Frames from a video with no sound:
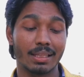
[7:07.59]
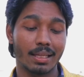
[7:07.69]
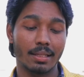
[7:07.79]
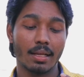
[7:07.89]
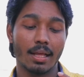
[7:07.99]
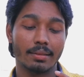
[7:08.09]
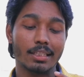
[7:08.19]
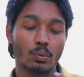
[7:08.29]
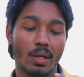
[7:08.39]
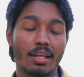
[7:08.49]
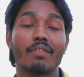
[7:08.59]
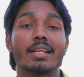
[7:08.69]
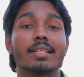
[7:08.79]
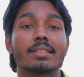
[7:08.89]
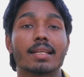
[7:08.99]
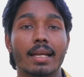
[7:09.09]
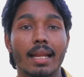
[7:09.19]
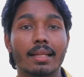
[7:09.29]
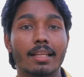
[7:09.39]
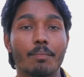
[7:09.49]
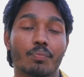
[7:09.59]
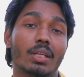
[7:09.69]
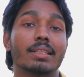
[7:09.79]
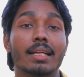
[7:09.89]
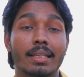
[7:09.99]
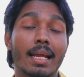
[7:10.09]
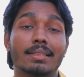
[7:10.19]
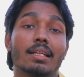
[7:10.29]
But then this one, if I just connect them, it